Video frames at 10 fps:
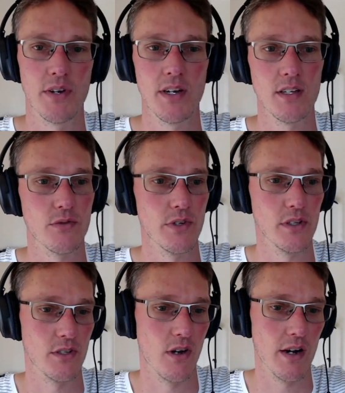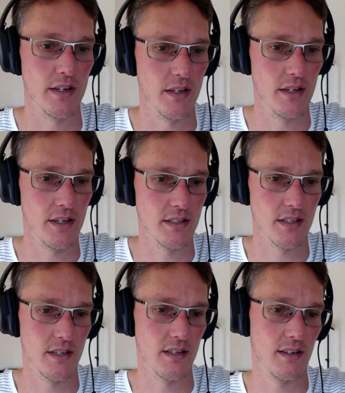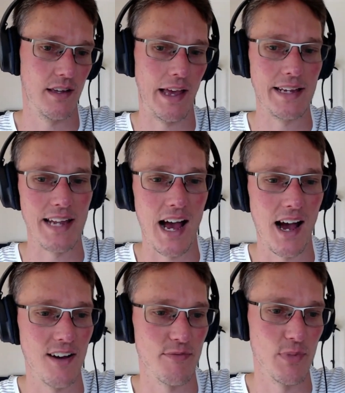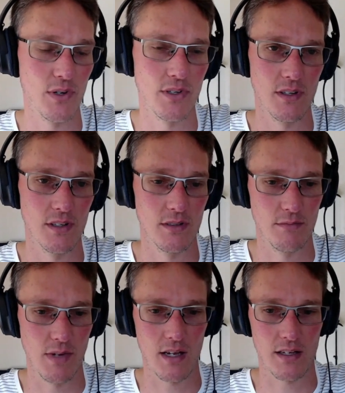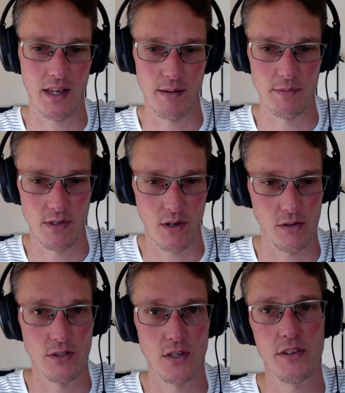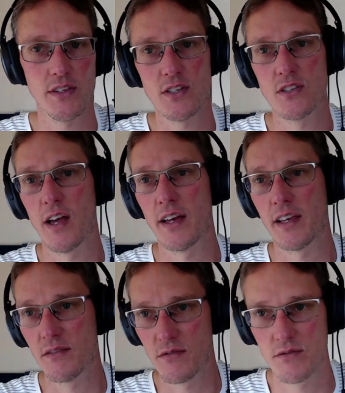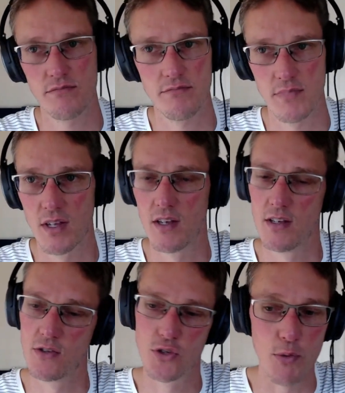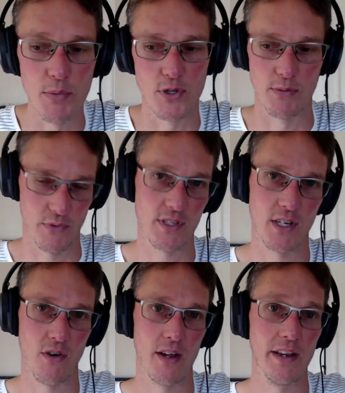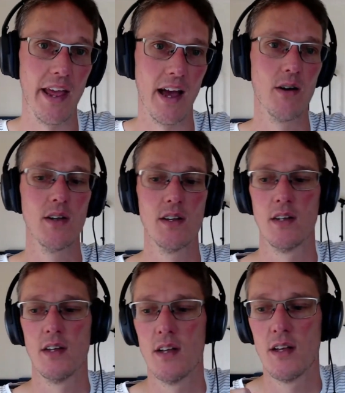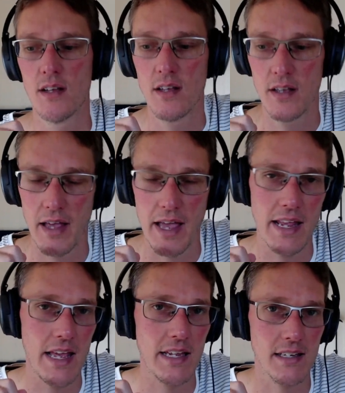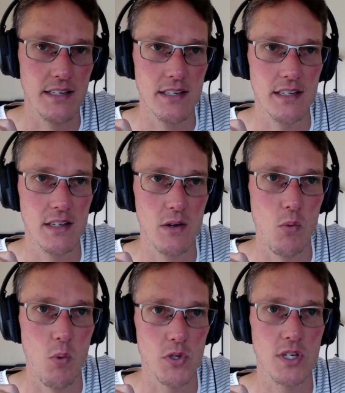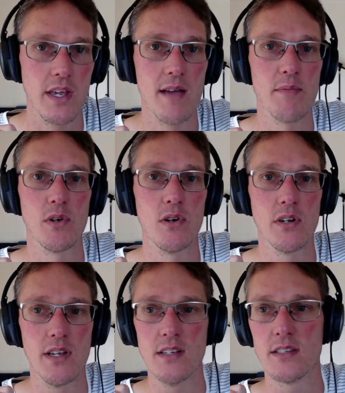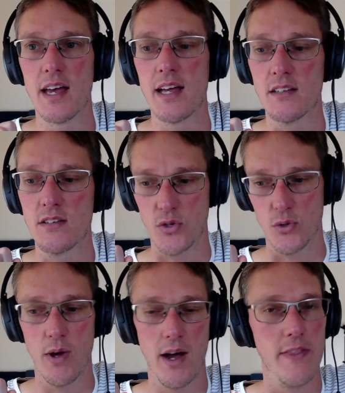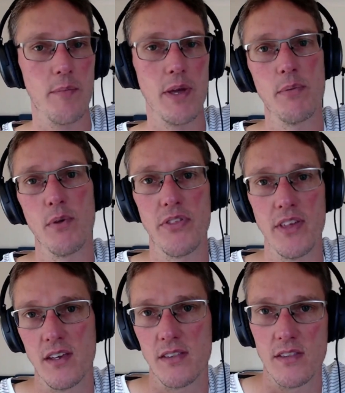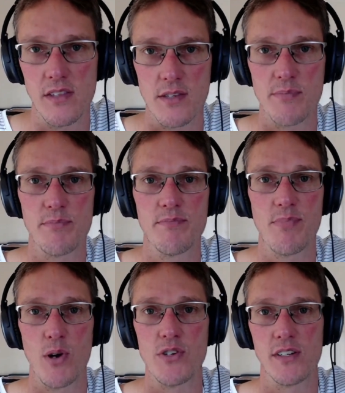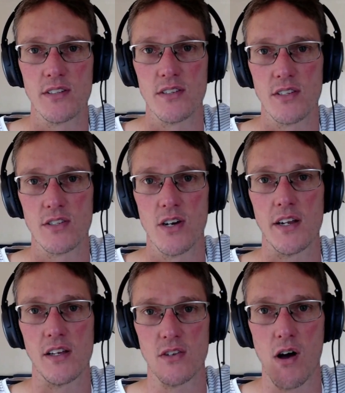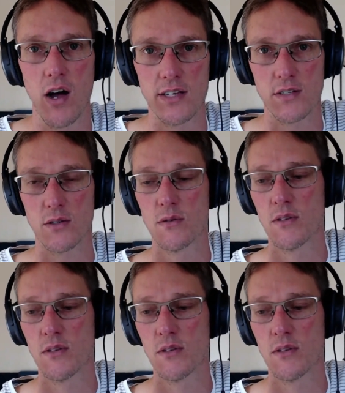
It is really tiny. It is a $8.5 million market cap token. So this is like super, super risky right now. And what you're gambling on is that, do other people think this project is as exciting as I do?